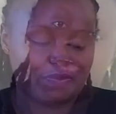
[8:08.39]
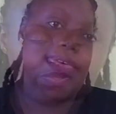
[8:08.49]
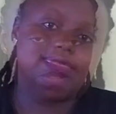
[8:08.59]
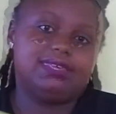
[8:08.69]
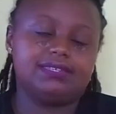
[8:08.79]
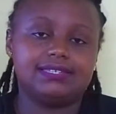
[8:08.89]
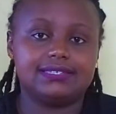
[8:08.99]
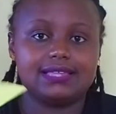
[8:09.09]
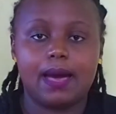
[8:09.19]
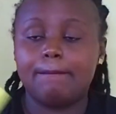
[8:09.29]
This
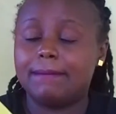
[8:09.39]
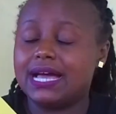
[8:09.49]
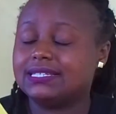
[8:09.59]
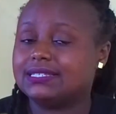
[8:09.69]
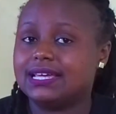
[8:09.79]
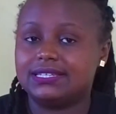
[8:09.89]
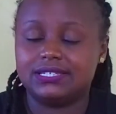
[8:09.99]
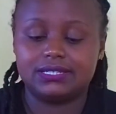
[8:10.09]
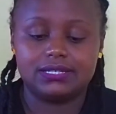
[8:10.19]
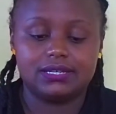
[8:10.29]
is a mat
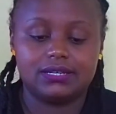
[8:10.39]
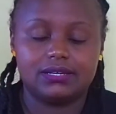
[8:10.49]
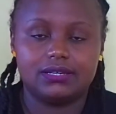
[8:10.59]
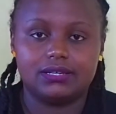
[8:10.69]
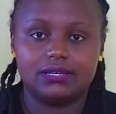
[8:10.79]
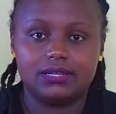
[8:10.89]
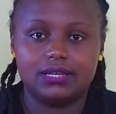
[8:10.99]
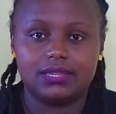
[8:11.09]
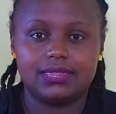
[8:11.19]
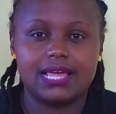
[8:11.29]

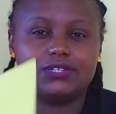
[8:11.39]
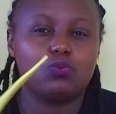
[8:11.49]
that